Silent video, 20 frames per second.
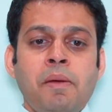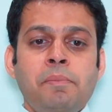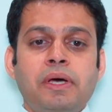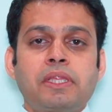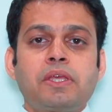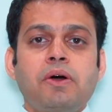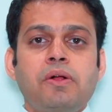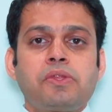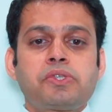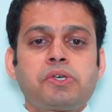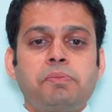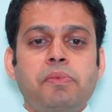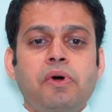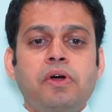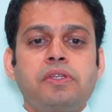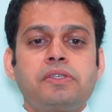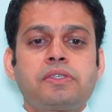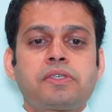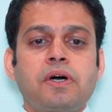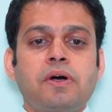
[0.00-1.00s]
Mother also
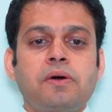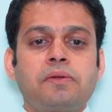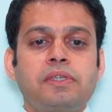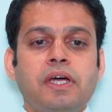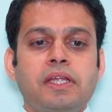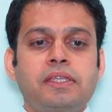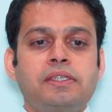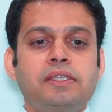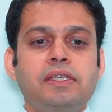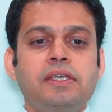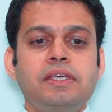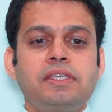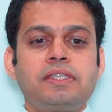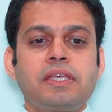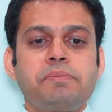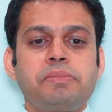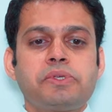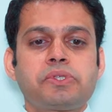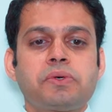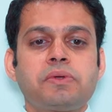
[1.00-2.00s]
points out that these
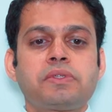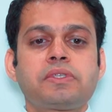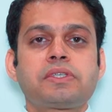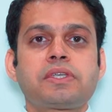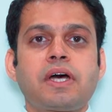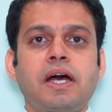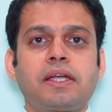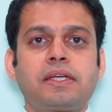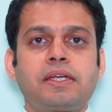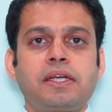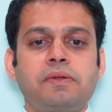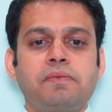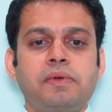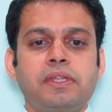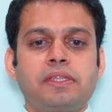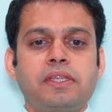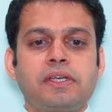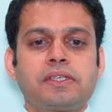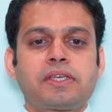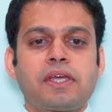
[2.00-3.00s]
episodes started
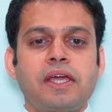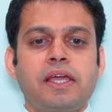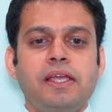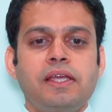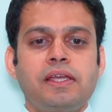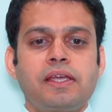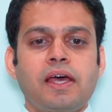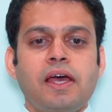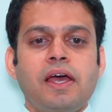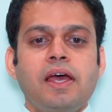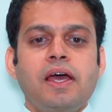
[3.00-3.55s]
when the child